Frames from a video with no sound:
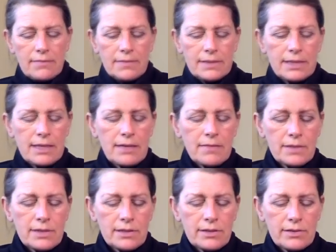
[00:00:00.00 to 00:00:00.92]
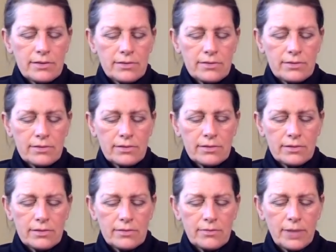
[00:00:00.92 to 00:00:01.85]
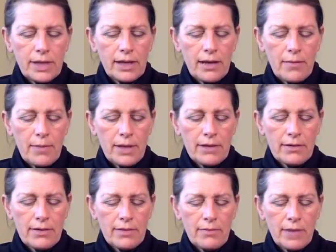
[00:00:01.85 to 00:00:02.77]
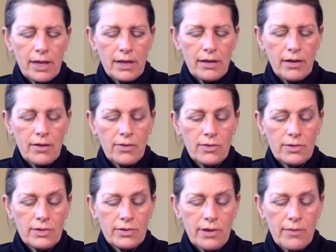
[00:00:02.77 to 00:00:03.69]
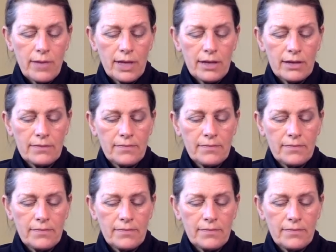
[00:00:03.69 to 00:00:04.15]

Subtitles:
seems to pick up better than my own drumming.